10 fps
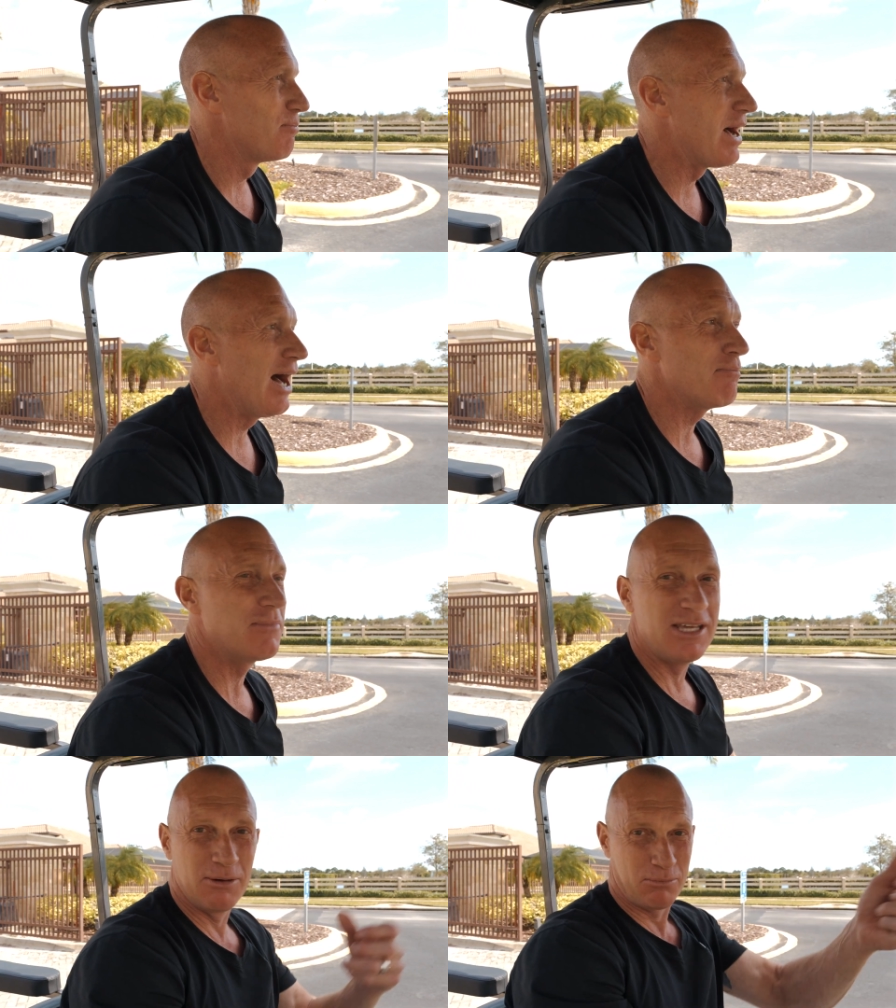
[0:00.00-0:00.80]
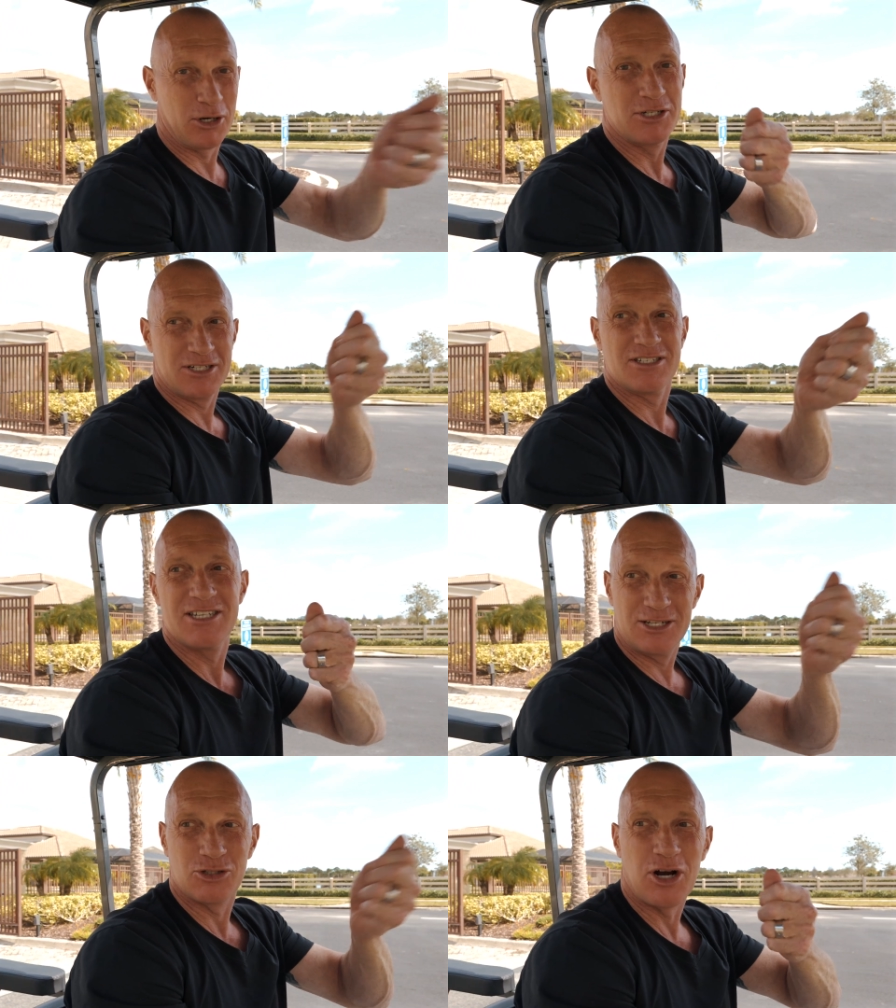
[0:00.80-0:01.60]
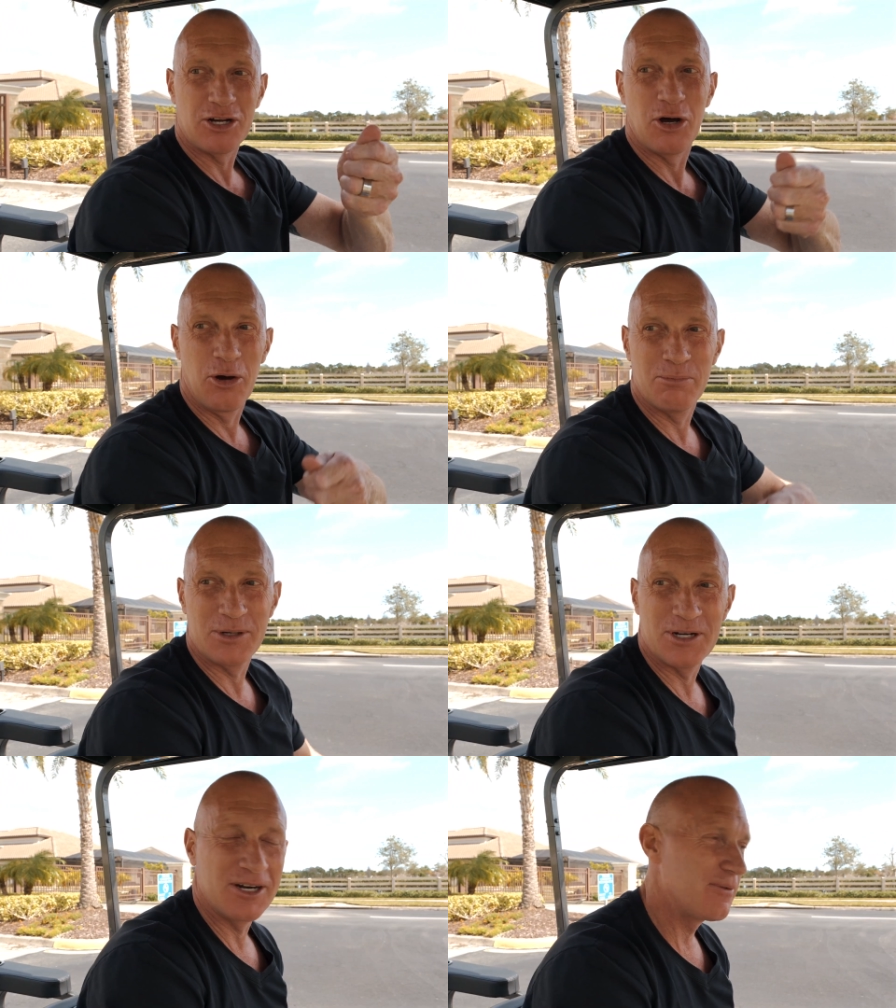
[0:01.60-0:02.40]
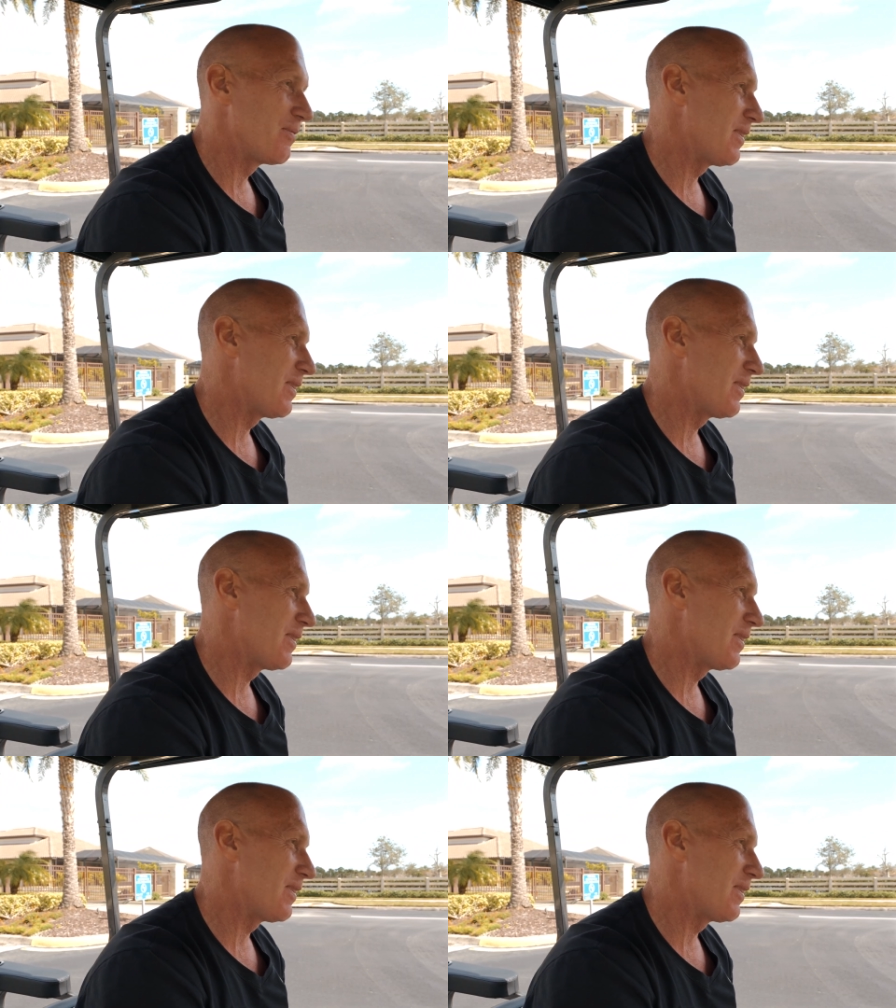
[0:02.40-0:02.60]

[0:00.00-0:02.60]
pop the emergency trunk opener,